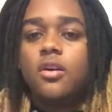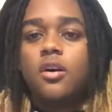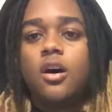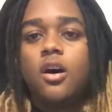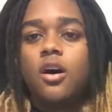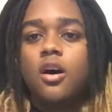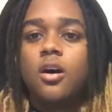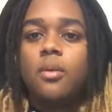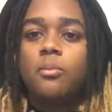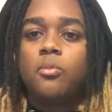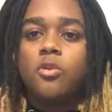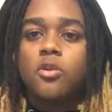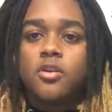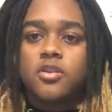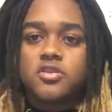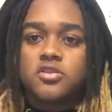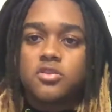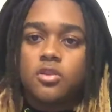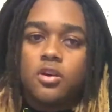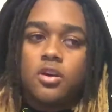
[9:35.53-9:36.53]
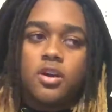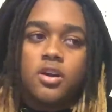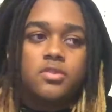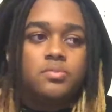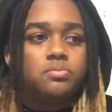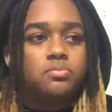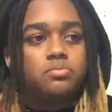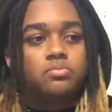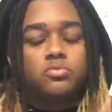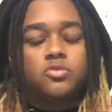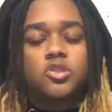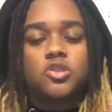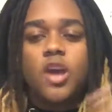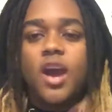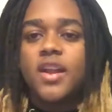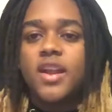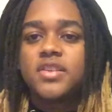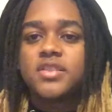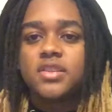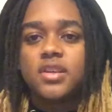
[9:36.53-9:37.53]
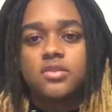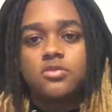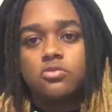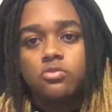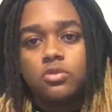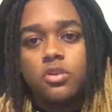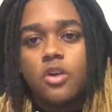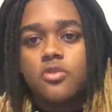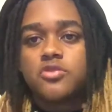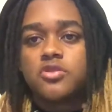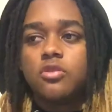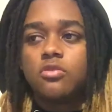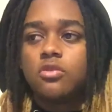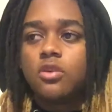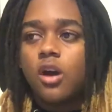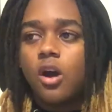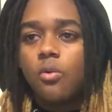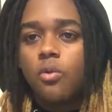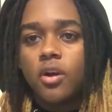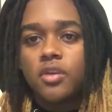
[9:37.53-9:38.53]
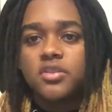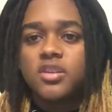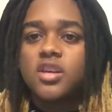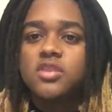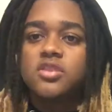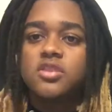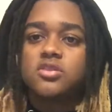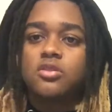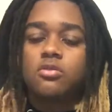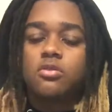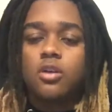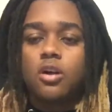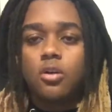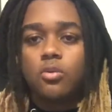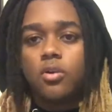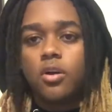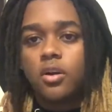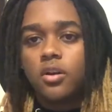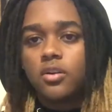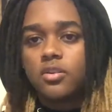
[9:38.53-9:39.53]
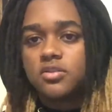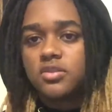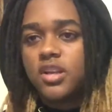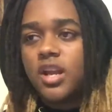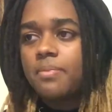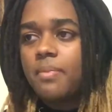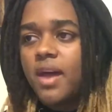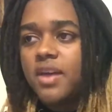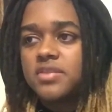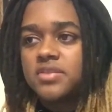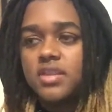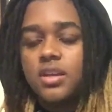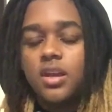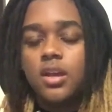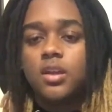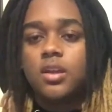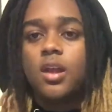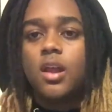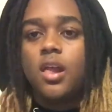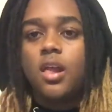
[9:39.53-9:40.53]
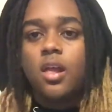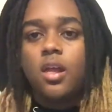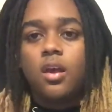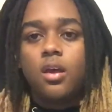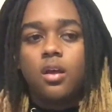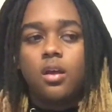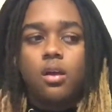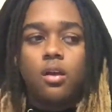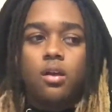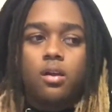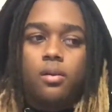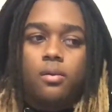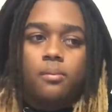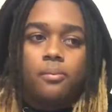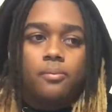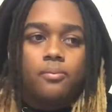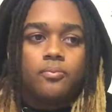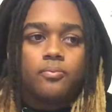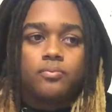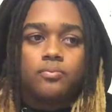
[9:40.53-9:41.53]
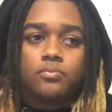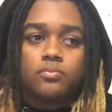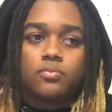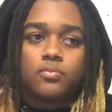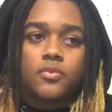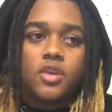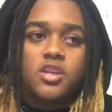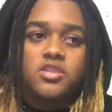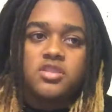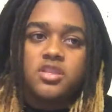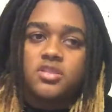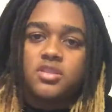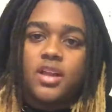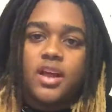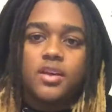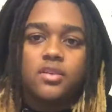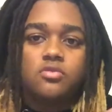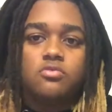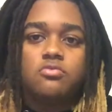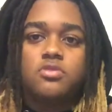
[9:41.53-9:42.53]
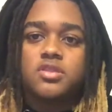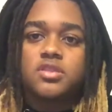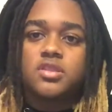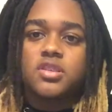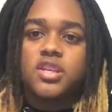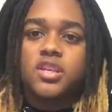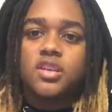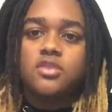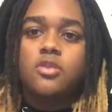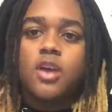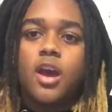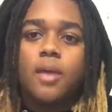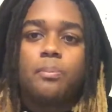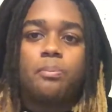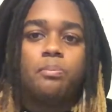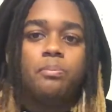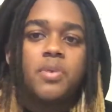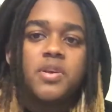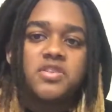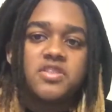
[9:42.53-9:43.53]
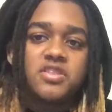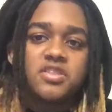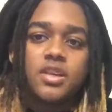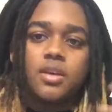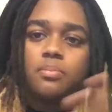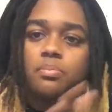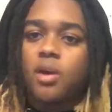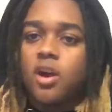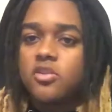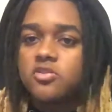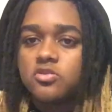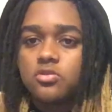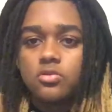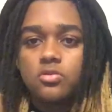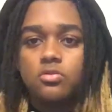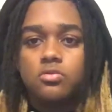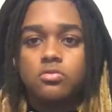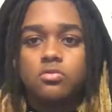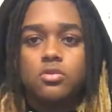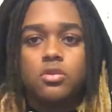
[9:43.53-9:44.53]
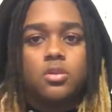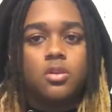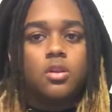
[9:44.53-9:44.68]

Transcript: more of the story, try not to get too close to your coworkers. They're just your coworkers, and I'm not saying, it's just like you have business and personal.